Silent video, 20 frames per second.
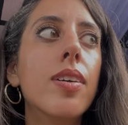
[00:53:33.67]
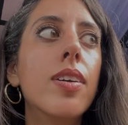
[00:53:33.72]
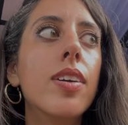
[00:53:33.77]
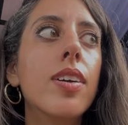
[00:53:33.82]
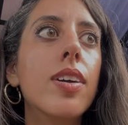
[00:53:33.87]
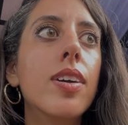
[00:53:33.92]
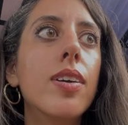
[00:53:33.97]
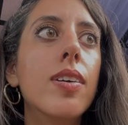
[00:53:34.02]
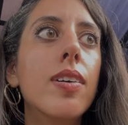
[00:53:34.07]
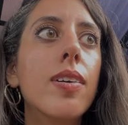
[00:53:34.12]

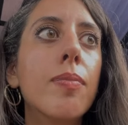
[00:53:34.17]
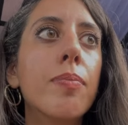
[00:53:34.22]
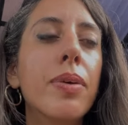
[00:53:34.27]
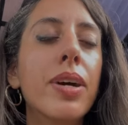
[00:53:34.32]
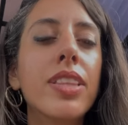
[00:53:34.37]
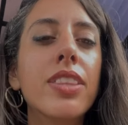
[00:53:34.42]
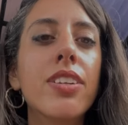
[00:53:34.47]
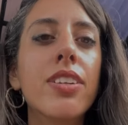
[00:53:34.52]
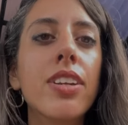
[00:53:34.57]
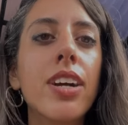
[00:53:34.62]
they're
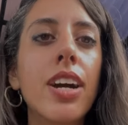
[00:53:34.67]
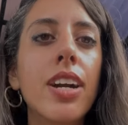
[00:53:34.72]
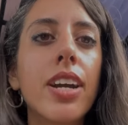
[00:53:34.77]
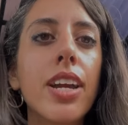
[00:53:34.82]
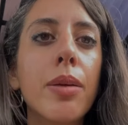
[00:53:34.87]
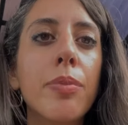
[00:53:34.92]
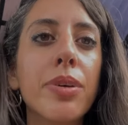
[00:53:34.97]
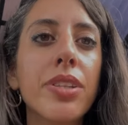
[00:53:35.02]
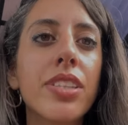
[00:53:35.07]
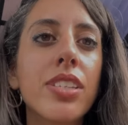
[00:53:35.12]
not able to
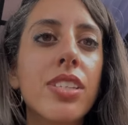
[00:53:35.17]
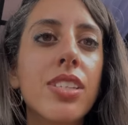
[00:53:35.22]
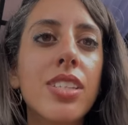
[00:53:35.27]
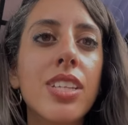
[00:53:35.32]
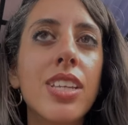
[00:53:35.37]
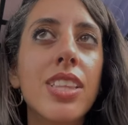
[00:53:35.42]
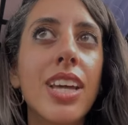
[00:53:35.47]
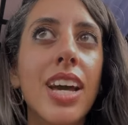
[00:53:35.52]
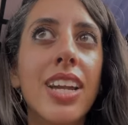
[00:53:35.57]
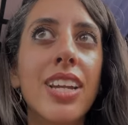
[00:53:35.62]
see that in
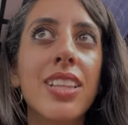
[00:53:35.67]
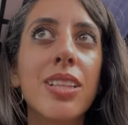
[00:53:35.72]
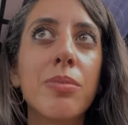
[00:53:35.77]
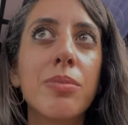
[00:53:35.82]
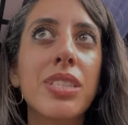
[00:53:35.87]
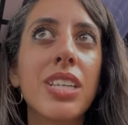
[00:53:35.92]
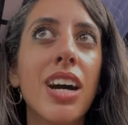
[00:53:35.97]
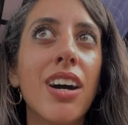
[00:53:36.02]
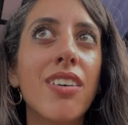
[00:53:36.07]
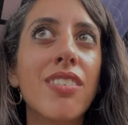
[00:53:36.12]
themselves
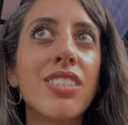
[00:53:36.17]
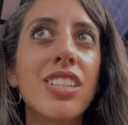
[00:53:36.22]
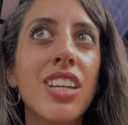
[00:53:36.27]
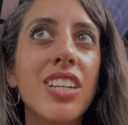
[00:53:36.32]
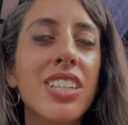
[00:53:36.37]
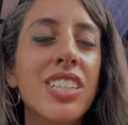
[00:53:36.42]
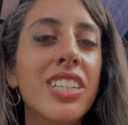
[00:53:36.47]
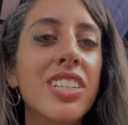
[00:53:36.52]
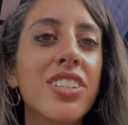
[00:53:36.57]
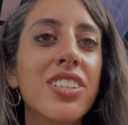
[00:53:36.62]
until
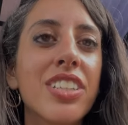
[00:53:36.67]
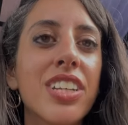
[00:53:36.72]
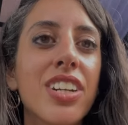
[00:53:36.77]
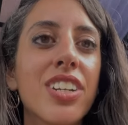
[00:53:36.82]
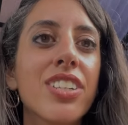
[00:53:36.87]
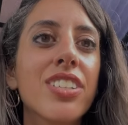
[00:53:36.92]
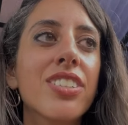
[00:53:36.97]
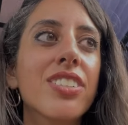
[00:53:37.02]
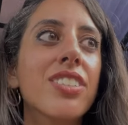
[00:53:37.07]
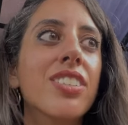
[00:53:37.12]
they're
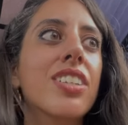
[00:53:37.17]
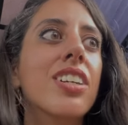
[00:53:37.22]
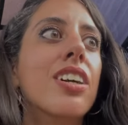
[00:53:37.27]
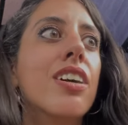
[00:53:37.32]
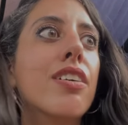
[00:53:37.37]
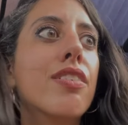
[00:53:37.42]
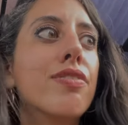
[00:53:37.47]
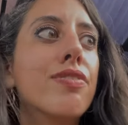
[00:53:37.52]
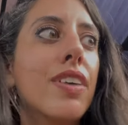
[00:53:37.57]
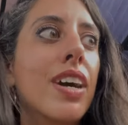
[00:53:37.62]

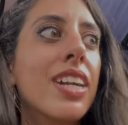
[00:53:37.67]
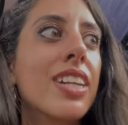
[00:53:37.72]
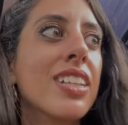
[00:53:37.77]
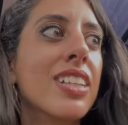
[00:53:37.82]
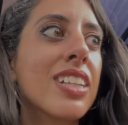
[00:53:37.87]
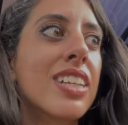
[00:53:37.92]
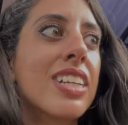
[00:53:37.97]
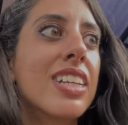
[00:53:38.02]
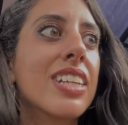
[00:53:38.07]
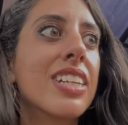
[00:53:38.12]
finally
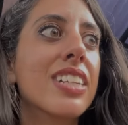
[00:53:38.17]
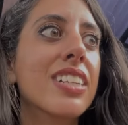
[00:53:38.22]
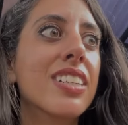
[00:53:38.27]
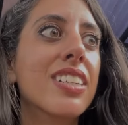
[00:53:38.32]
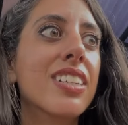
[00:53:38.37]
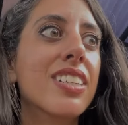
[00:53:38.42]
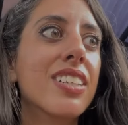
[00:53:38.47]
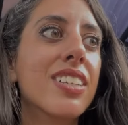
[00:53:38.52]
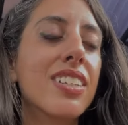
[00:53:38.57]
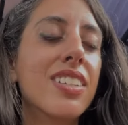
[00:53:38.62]

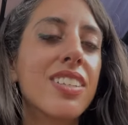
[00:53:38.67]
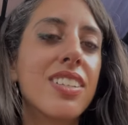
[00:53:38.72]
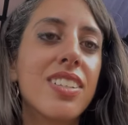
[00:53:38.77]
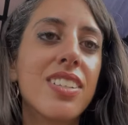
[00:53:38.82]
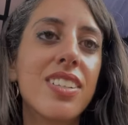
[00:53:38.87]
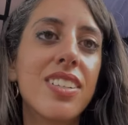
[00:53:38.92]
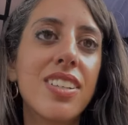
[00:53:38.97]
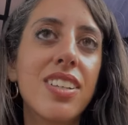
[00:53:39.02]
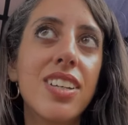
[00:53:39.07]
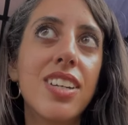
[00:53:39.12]

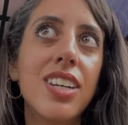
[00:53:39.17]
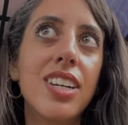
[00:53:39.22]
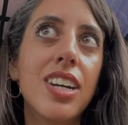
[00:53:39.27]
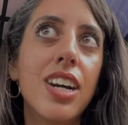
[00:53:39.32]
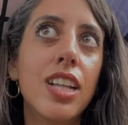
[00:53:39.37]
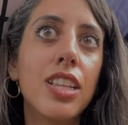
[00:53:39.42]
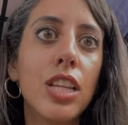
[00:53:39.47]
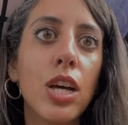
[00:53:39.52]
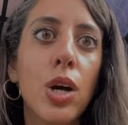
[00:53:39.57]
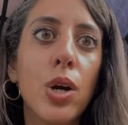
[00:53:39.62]

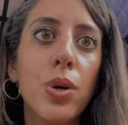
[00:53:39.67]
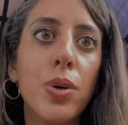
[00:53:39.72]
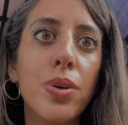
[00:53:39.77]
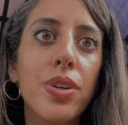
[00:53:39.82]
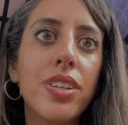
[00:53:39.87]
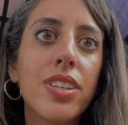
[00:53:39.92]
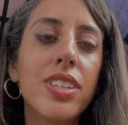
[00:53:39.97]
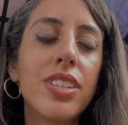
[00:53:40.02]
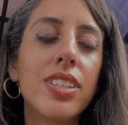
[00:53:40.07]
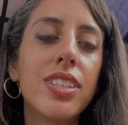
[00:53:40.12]
alone.
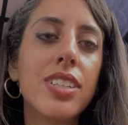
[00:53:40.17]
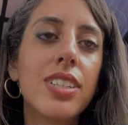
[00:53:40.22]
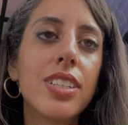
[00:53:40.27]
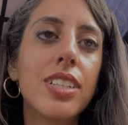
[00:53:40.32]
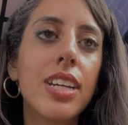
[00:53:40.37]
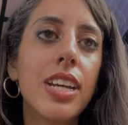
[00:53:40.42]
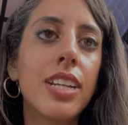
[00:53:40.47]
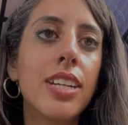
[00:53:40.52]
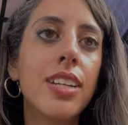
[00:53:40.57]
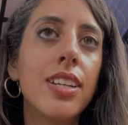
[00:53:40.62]
And
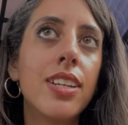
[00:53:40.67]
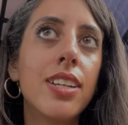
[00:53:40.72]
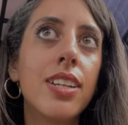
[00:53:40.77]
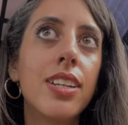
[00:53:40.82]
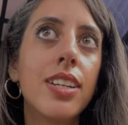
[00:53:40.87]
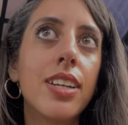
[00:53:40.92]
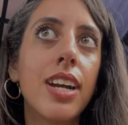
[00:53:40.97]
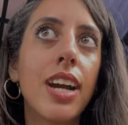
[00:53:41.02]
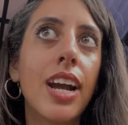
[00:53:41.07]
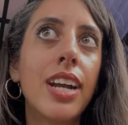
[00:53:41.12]
I
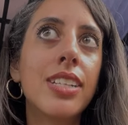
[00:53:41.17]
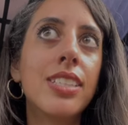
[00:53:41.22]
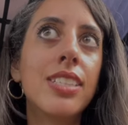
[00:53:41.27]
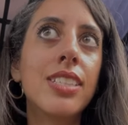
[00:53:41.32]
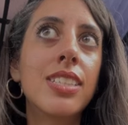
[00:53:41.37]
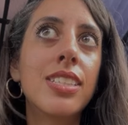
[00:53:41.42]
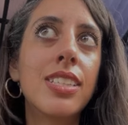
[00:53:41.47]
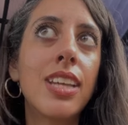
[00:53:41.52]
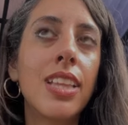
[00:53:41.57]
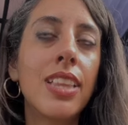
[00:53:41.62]
say that
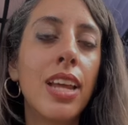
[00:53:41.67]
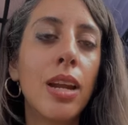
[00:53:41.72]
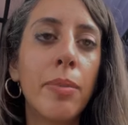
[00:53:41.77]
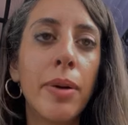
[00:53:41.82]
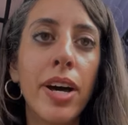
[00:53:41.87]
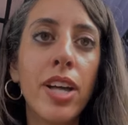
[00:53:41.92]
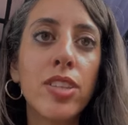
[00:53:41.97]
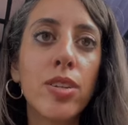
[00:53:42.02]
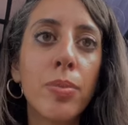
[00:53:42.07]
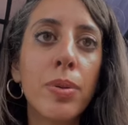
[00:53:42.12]
about other
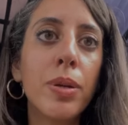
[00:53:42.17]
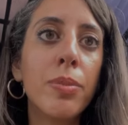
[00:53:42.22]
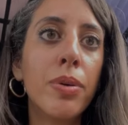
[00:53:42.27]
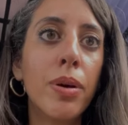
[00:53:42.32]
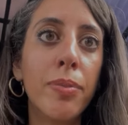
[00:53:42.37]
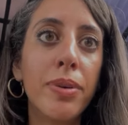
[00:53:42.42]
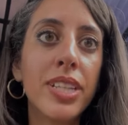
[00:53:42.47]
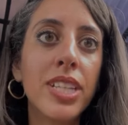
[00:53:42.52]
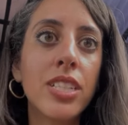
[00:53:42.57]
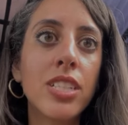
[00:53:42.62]
people, but this is
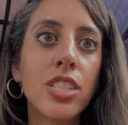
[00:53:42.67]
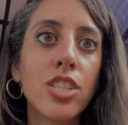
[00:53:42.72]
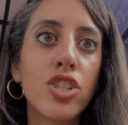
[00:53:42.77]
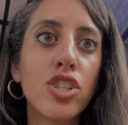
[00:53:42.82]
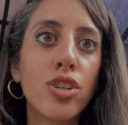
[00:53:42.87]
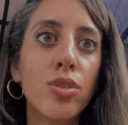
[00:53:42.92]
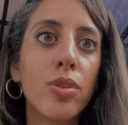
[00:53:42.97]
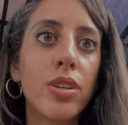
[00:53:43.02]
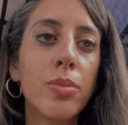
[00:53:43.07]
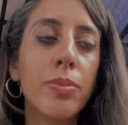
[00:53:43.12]
true with
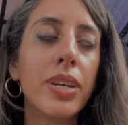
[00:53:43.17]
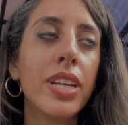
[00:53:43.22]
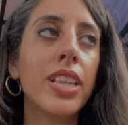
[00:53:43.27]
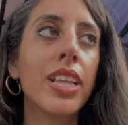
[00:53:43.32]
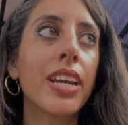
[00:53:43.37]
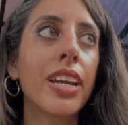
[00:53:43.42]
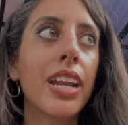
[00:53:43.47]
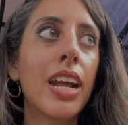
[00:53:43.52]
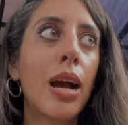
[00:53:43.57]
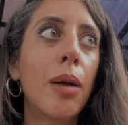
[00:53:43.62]
me. Like, it
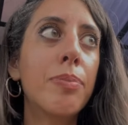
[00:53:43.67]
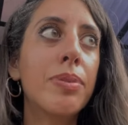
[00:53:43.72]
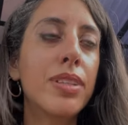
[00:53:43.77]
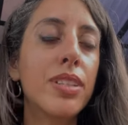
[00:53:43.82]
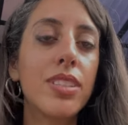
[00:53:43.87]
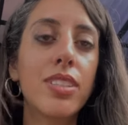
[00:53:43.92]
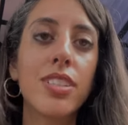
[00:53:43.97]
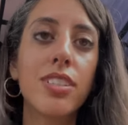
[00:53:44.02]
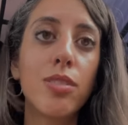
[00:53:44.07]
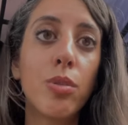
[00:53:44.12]
happened
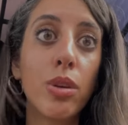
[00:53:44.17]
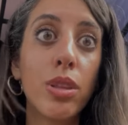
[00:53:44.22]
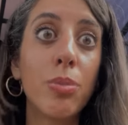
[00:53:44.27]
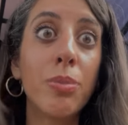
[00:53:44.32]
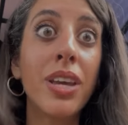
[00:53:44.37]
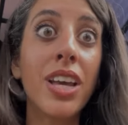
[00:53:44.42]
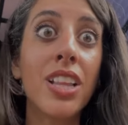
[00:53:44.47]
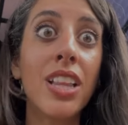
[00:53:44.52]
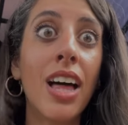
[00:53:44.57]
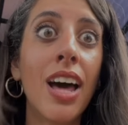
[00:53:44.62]
with me a lot
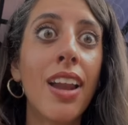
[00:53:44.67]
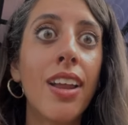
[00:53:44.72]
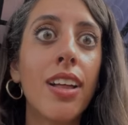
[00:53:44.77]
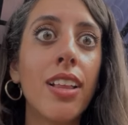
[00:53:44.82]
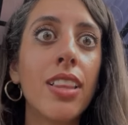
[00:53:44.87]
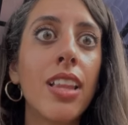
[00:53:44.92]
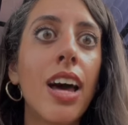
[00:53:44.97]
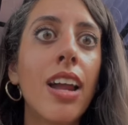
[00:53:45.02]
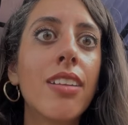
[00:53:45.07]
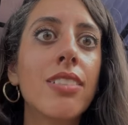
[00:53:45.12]
of
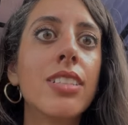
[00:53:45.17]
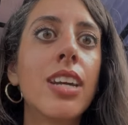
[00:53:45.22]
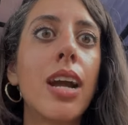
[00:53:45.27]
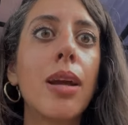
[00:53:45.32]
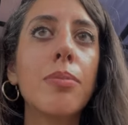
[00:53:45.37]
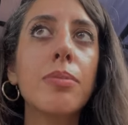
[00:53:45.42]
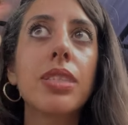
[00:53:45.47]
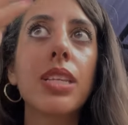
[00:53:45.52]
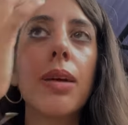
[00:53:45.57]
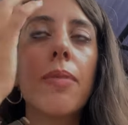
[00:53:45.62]
times,
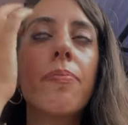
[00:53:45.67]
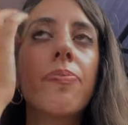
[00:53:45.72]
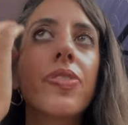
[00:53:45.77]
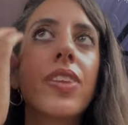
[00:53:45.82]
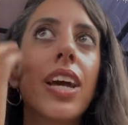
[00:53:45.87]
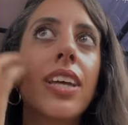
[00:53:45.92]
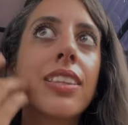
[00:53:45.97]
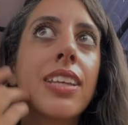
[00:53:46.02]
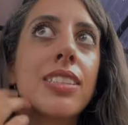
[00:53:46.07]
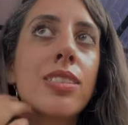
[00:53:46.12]
and that's
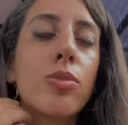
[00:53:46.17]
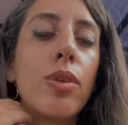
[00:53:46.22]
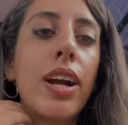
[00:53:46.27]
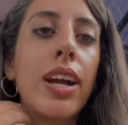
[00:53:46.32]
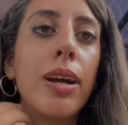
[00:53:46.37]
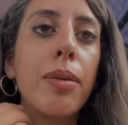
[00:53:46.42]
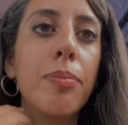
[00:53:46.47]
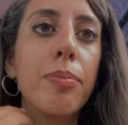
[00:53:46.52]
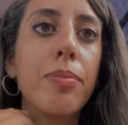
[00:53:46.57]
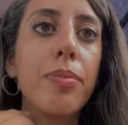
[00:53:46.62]
why I'm
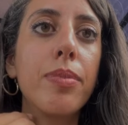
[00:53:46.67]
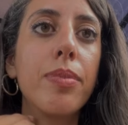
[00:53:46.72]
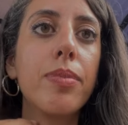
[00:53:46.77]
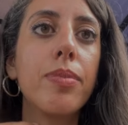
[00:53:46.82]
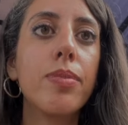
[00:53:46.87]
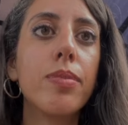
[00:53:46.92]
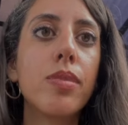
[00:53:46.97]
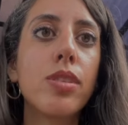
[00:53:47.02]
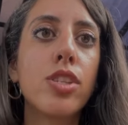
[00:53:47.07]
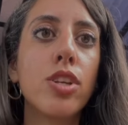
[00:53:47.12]
so
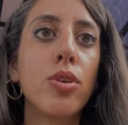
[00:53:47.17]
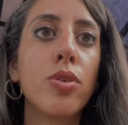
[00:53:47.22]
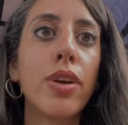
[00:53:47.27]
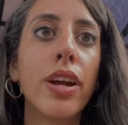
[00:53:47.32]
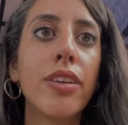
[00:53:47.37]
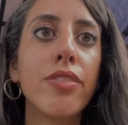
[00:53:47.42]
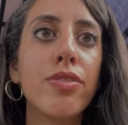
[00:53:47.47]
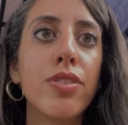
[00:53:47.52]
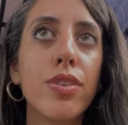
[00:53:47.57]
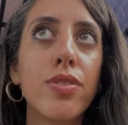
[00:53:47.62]
grateful
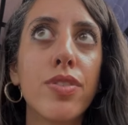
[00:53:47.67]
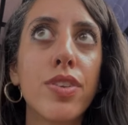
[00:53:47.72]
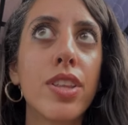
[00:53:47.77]
for the